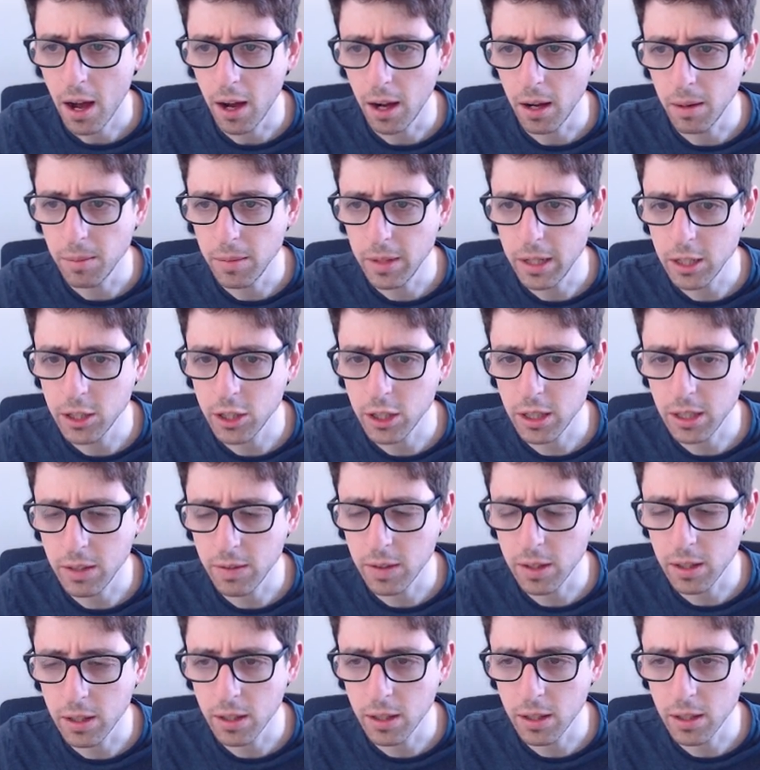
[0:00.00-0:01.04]
The engine
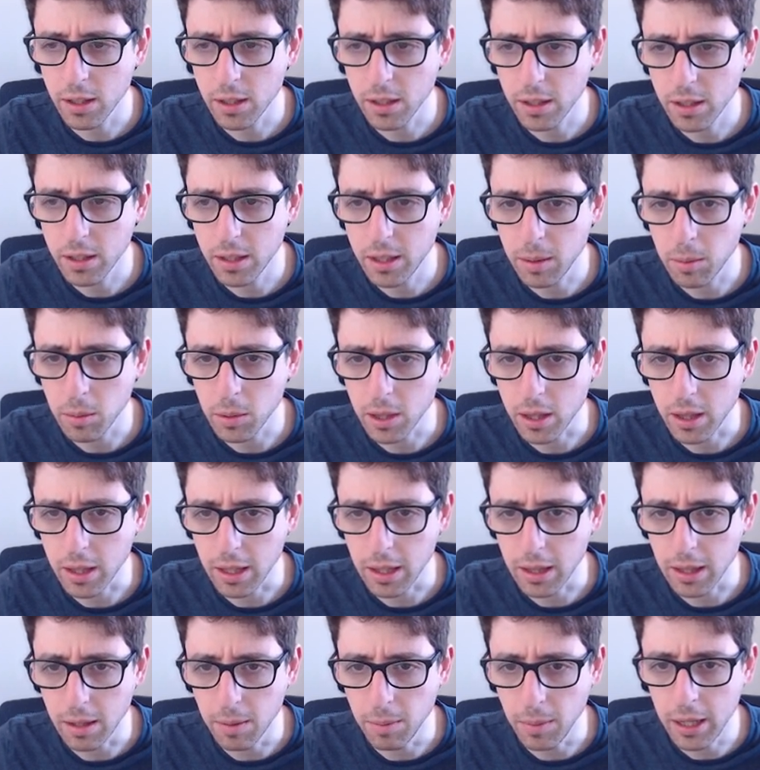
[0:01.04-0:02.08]
even seems to
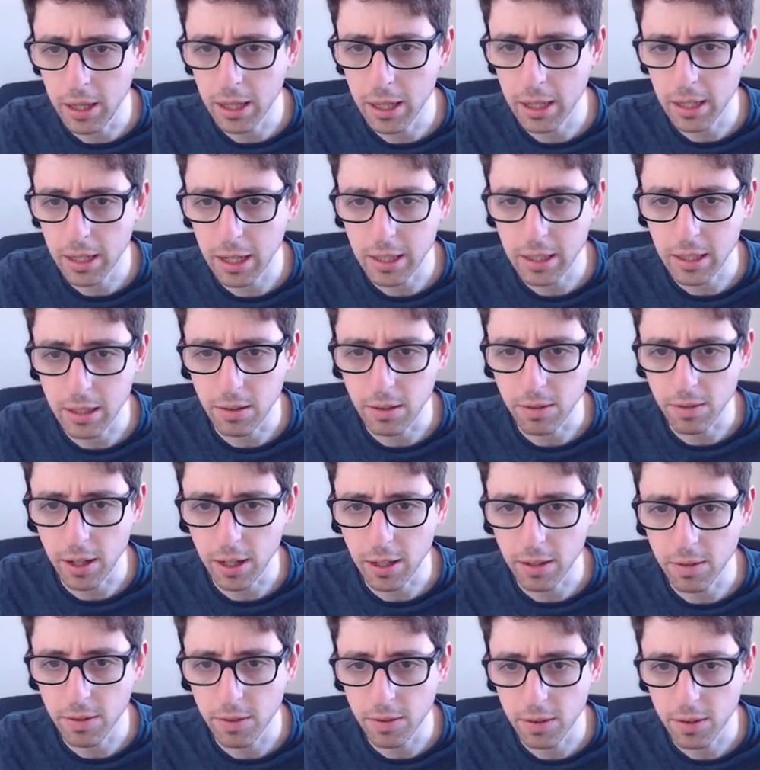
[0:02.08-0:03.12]
think the immediate knight
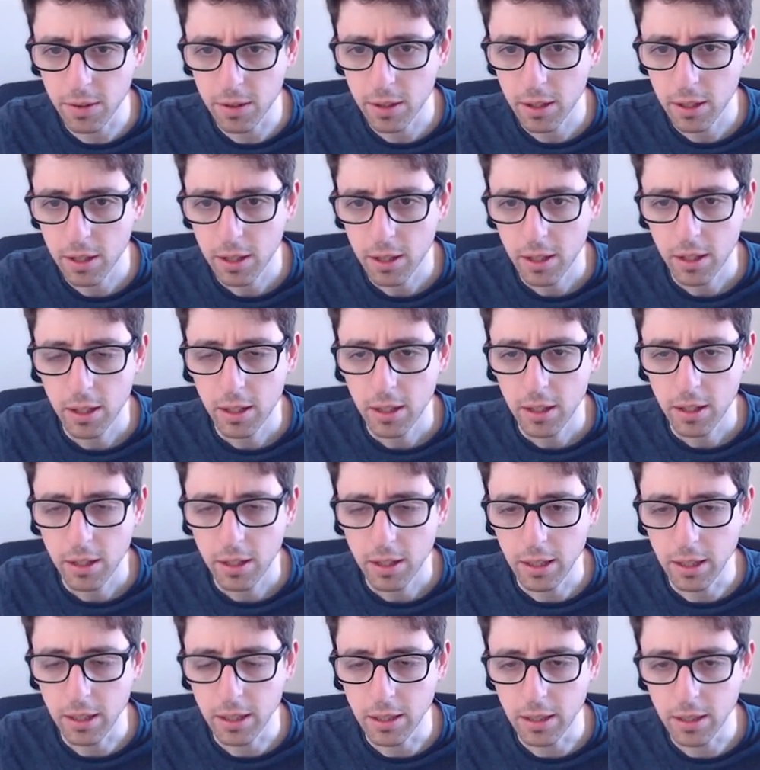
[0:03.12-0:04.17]
c5
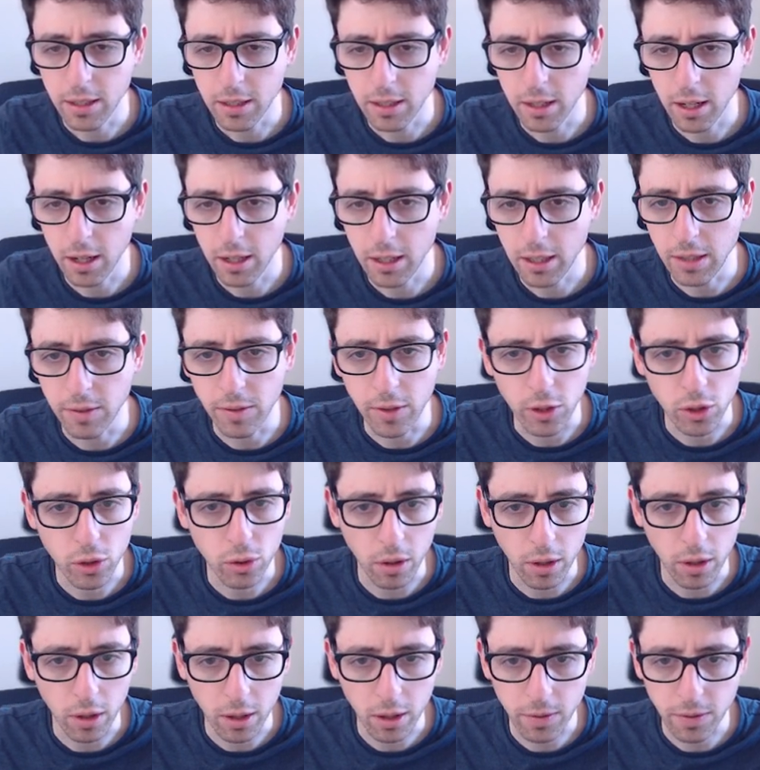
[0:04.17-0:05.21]
is even
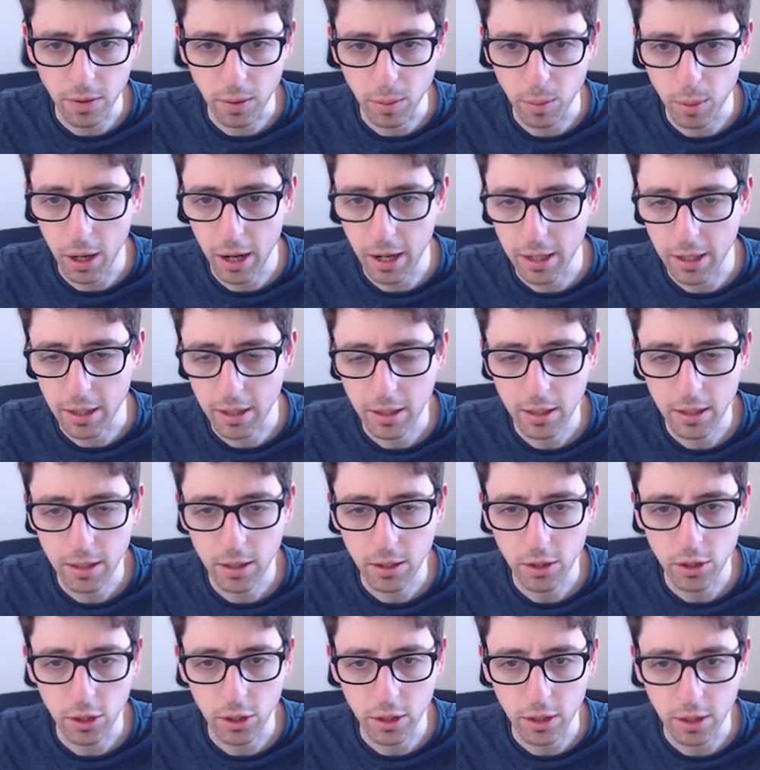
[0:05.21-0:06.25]
stronger for black,
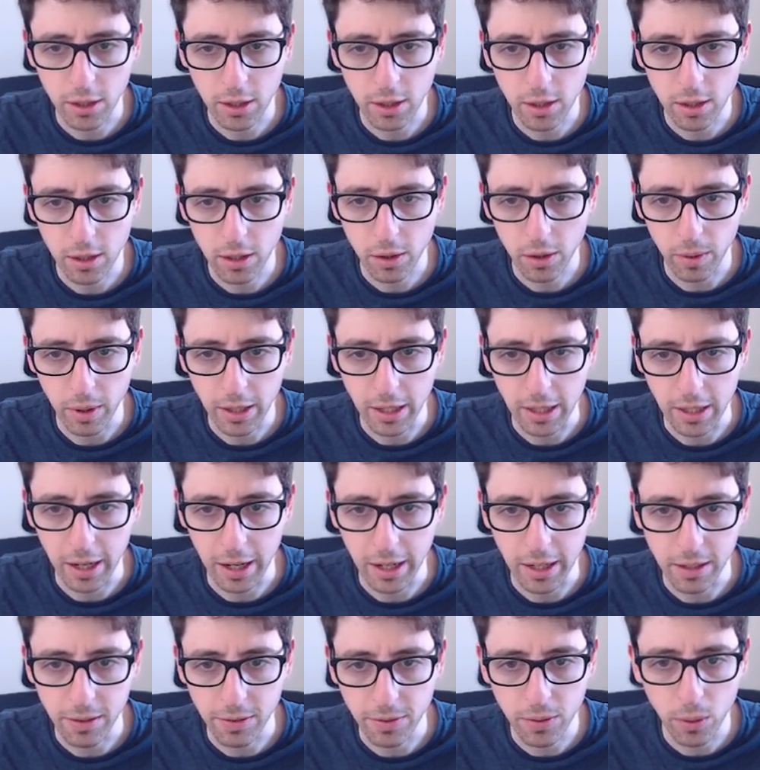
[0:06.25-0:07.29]
just threatening
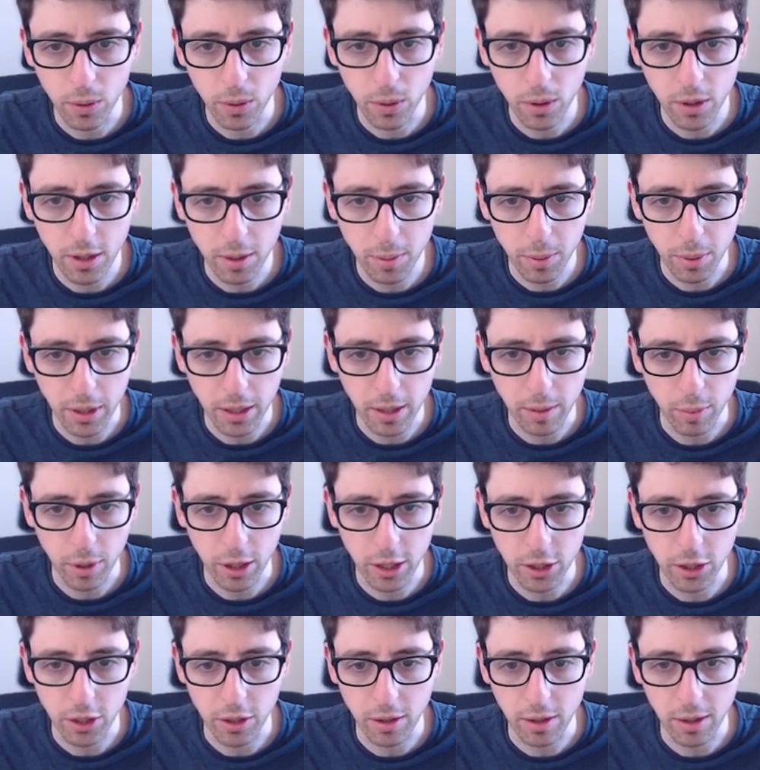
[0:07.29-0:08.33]
knight e4, putting
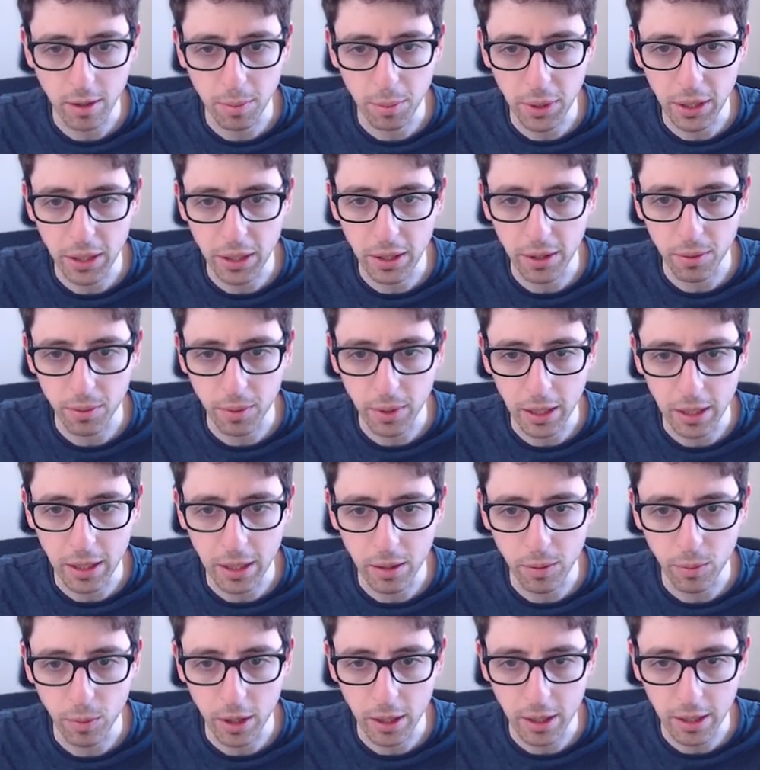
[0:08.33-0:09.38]
pressure on
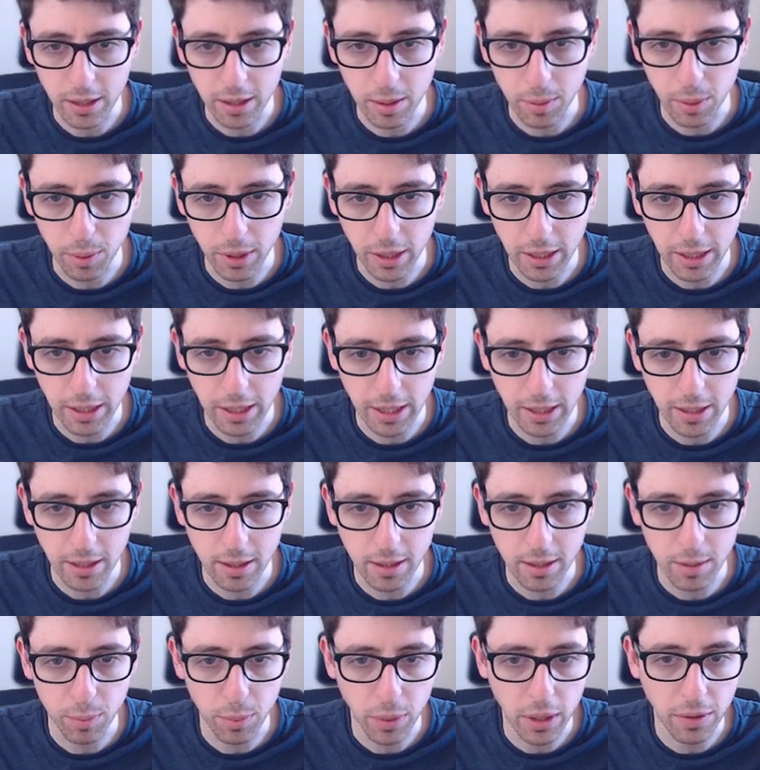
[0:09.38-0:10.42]
b3, wanting to play knight
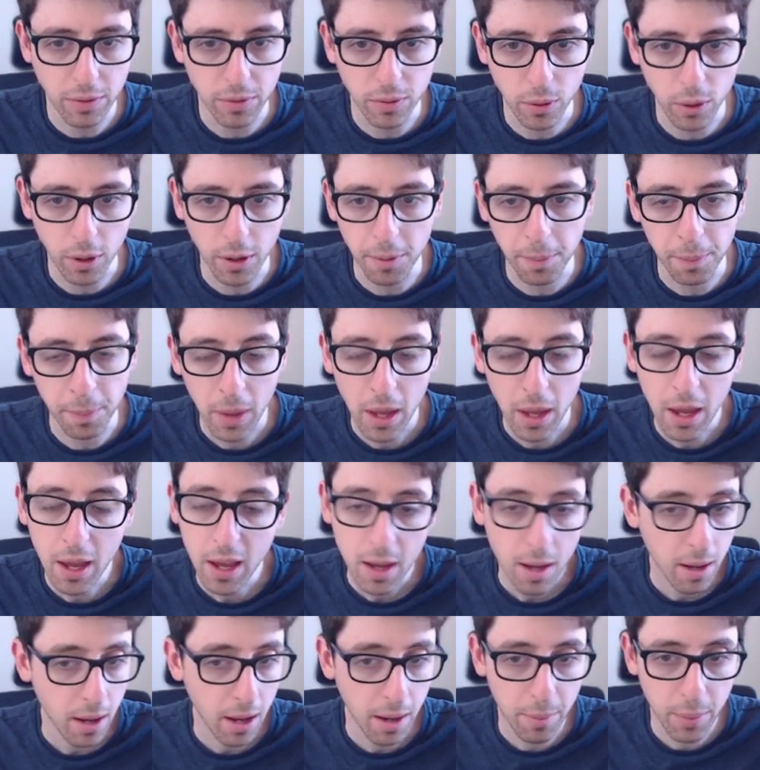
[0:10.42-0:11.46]
b4.
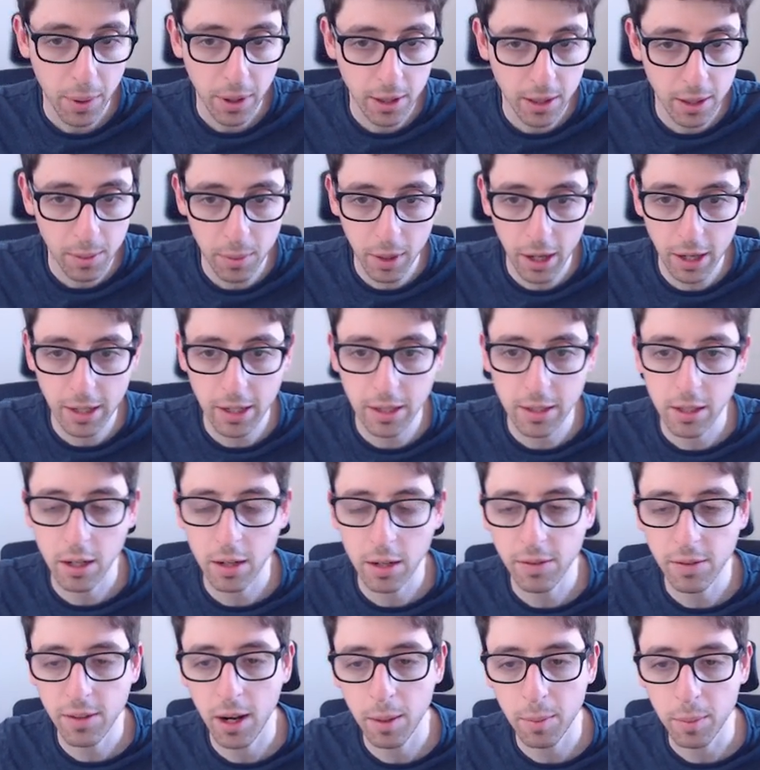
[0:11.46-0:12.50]
And apparently black has
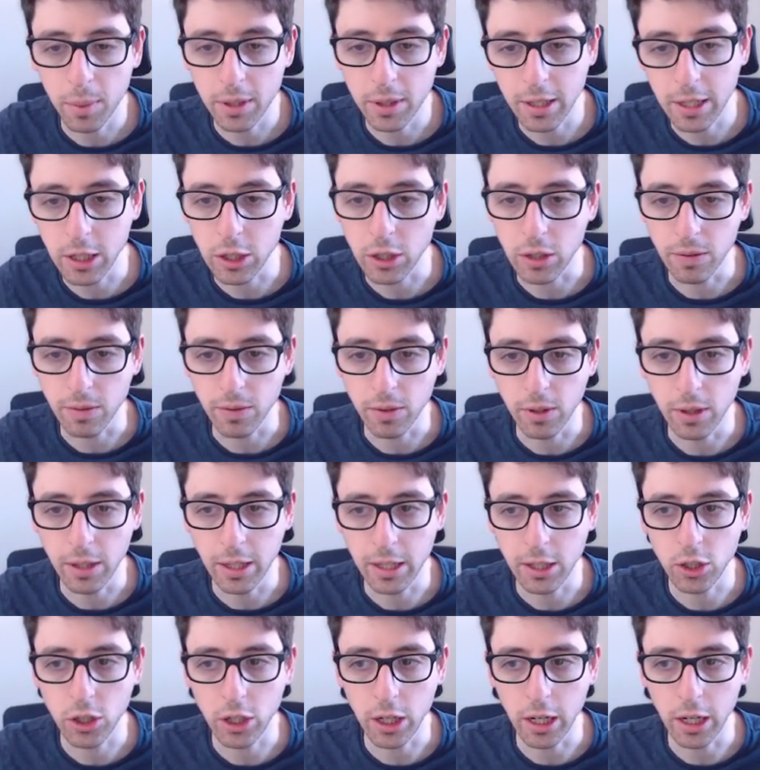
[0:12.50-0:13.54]
enough compensation for
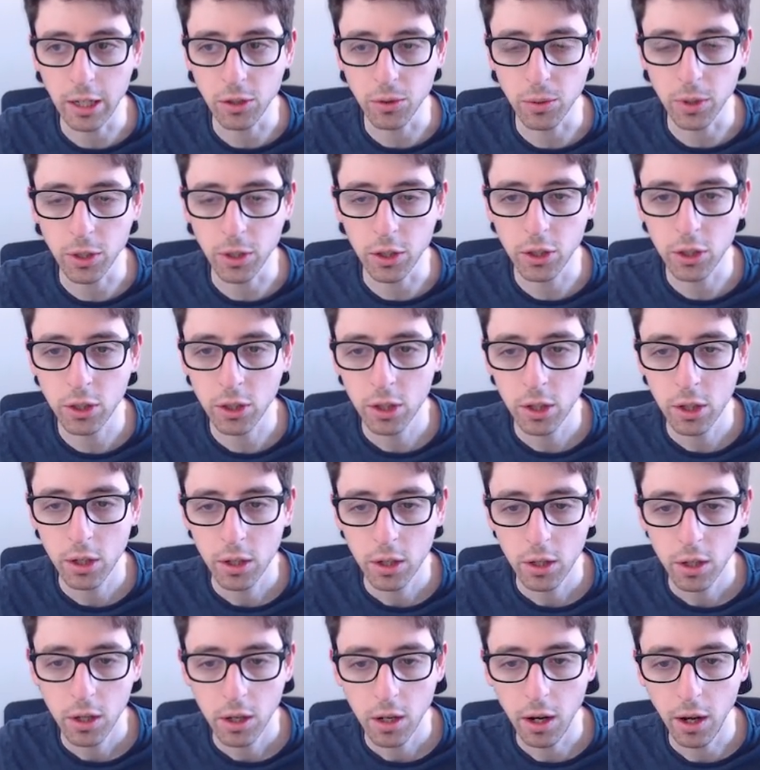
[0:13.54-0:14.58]
the exchange, which
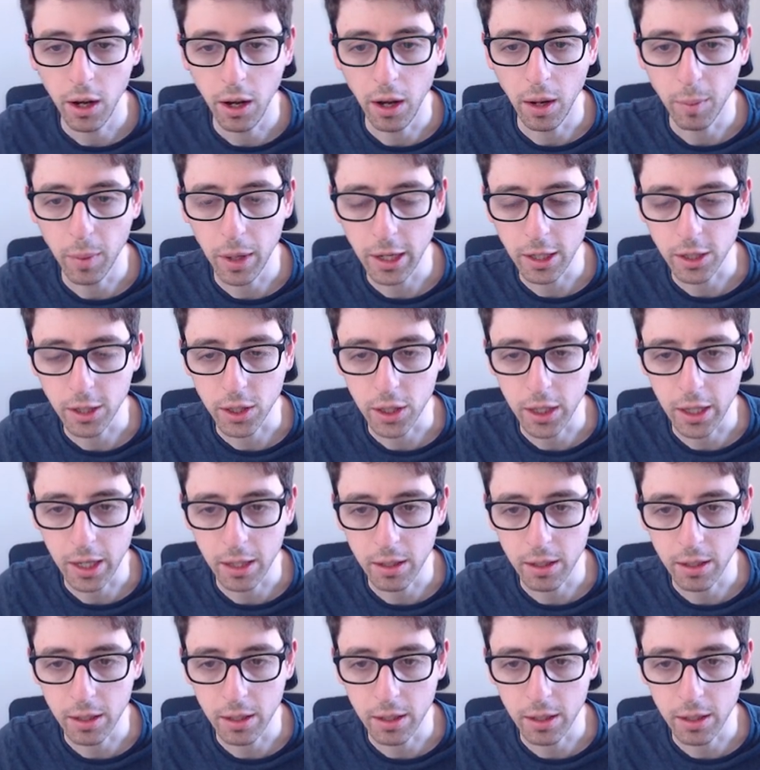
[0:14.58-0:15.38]
I